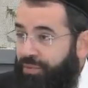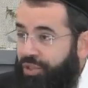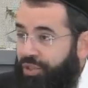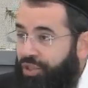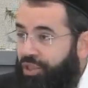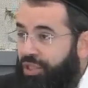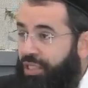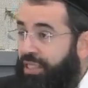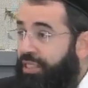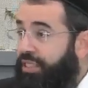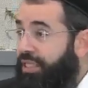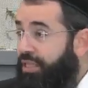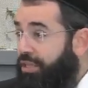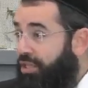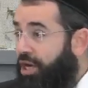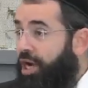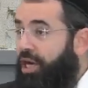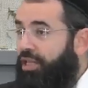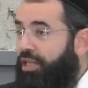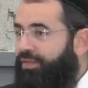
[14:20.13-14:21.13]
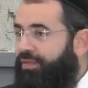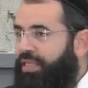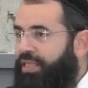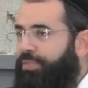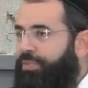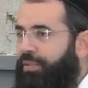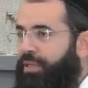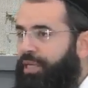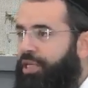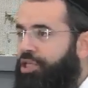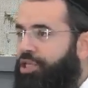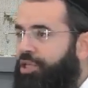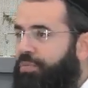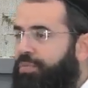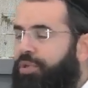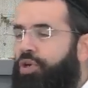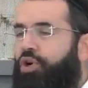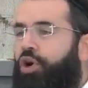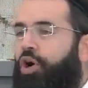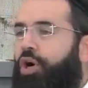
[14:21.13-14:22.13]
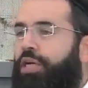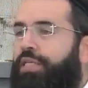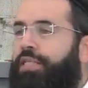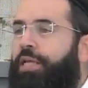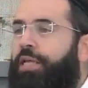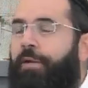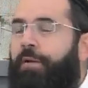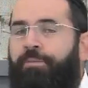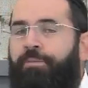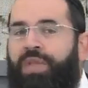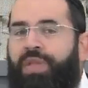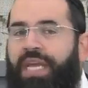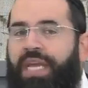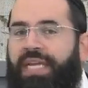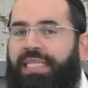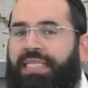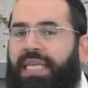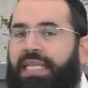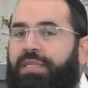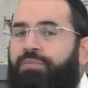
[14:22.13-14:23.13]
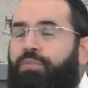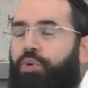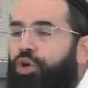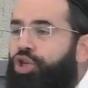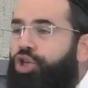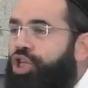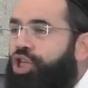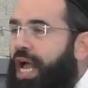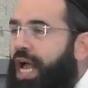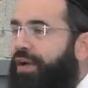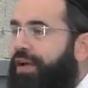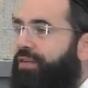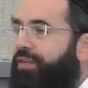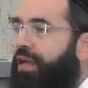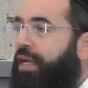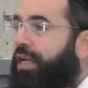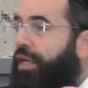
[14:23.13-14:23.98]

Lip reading: which needs a lot of explanation, because it says, Moshav